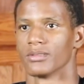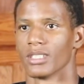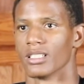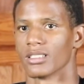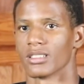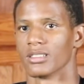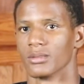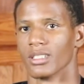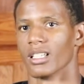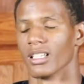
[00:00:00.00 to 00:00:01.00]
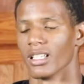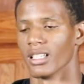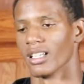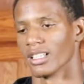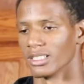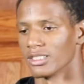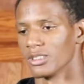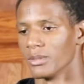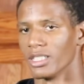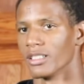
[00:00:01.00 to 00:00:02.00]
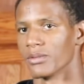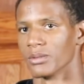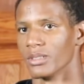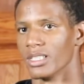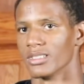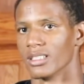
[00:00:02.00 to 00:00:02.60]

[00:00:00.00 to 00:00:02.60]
in too many different ways.